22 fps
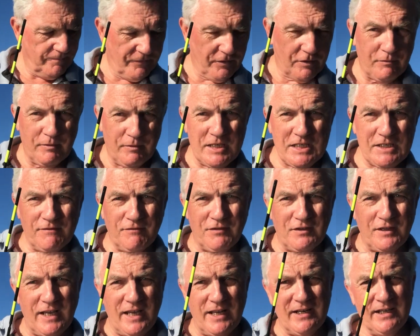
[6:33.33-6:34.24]
The reason for
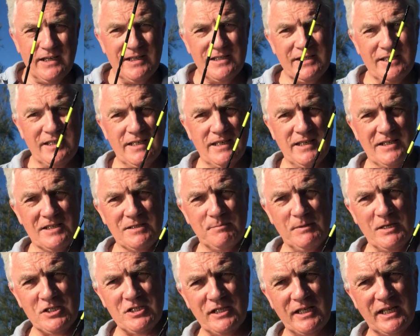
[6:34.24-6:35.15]
that is,
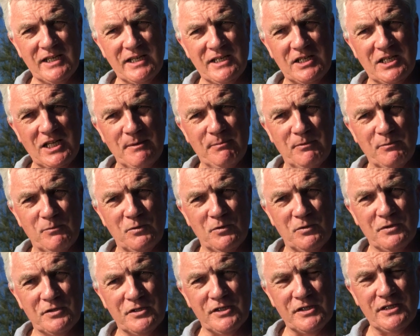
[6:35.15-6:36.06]
especially in deeper
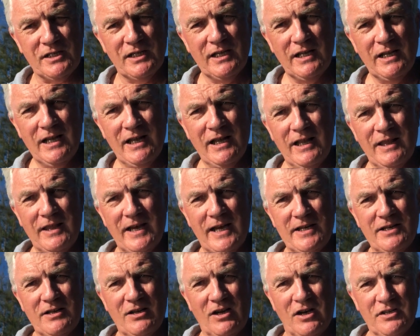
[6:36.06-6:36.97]
waters,
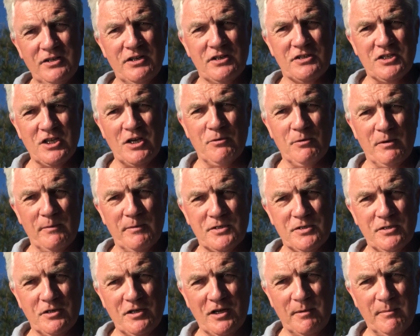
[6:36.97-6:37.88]
that undertow we were
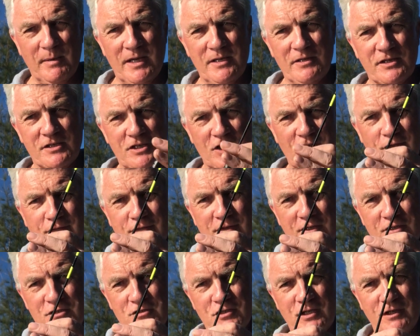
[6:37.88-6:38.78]
talking about and the
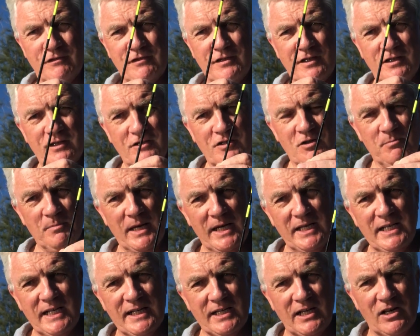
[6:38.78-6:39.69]
surface drift, you
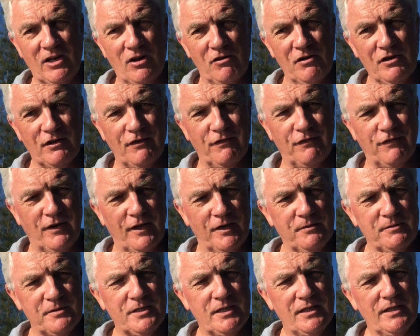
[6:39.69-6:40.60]
may need a longer
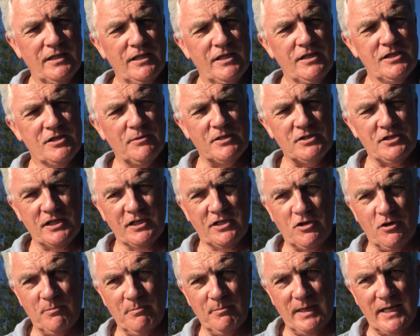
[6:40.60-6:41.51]
float to actually
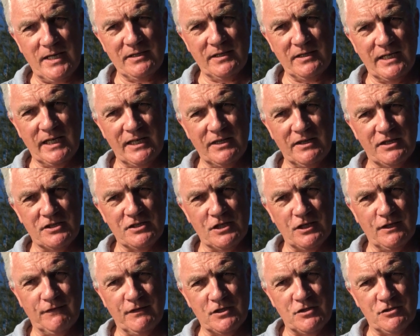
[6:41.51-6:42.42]
combat the
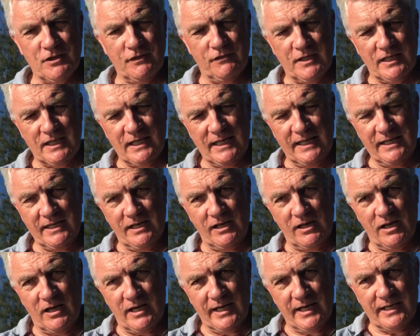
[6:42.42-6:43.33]
surface drift and get your
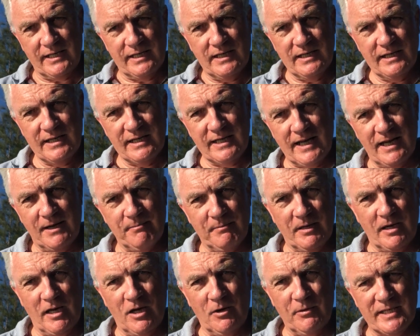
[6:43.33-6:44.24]
line down
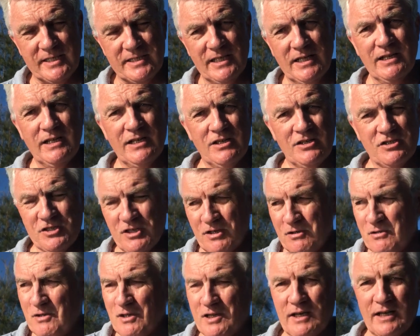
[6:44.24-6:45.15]
below it so
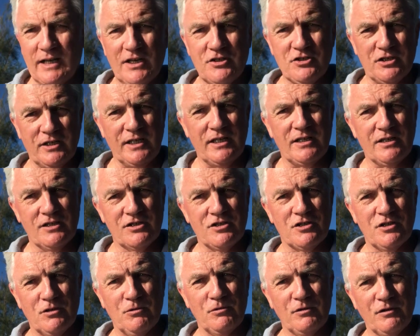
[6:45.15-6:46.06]
you can actually
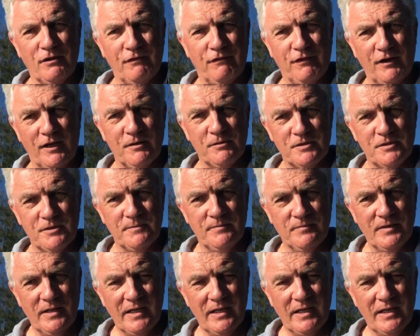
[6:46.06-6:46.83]
control the float.